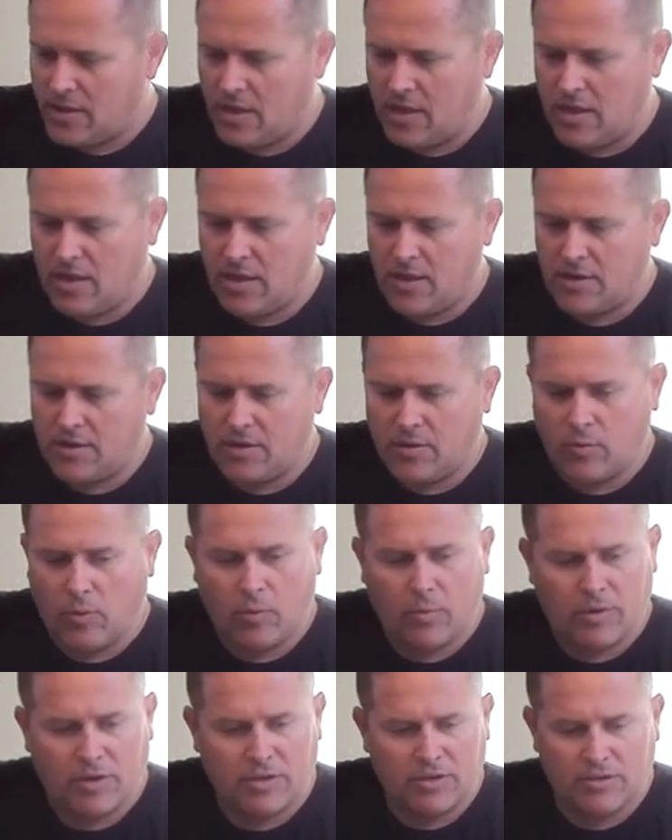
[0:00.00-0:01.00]
and
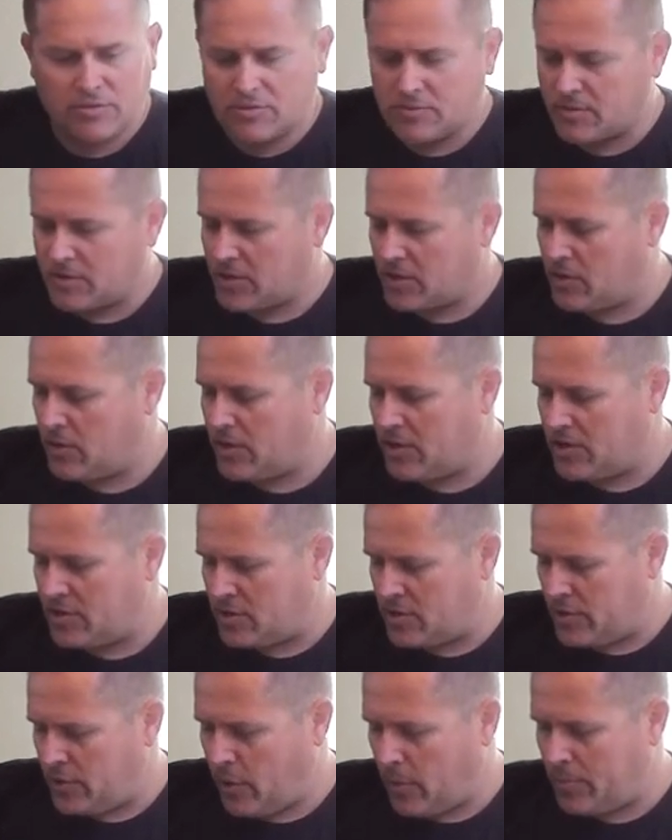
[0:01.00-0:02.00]
what we're going to do is we're going to go ahead
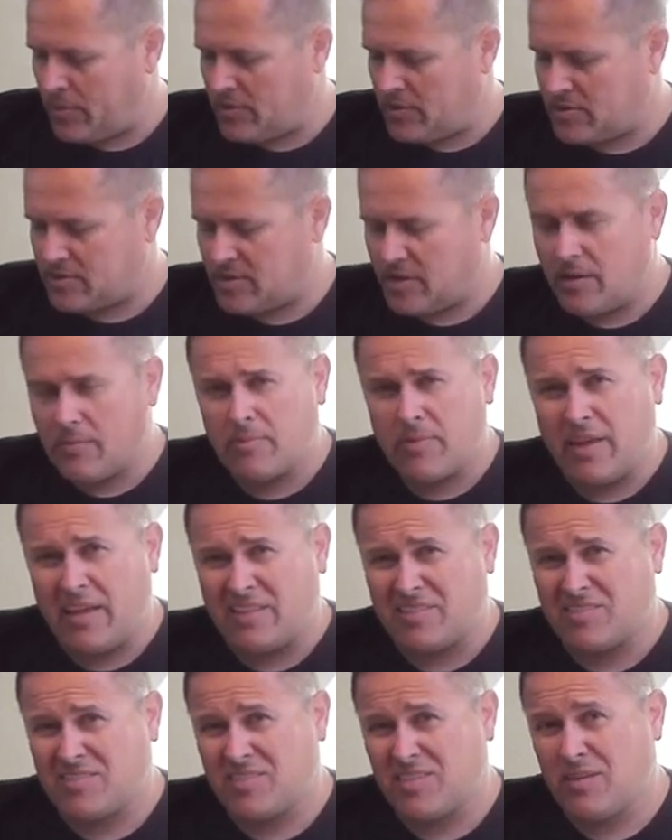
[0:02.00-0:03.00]
and open this up
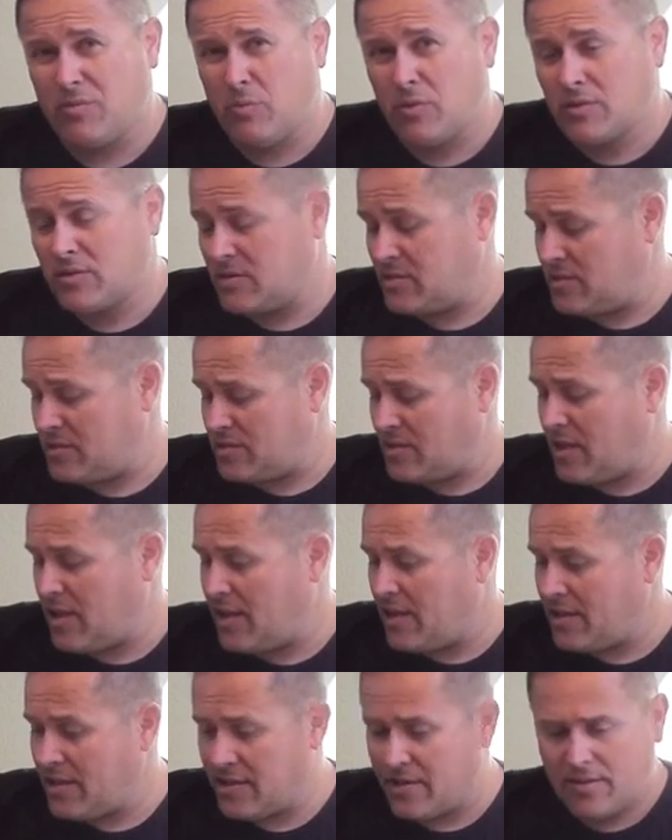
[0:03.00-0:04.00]
and see what's
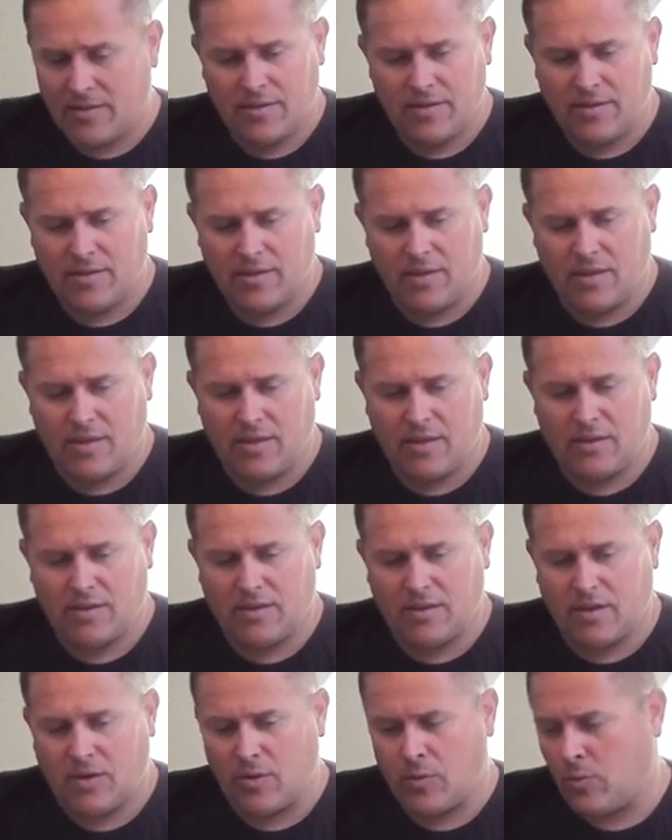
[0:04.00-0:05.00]
inside and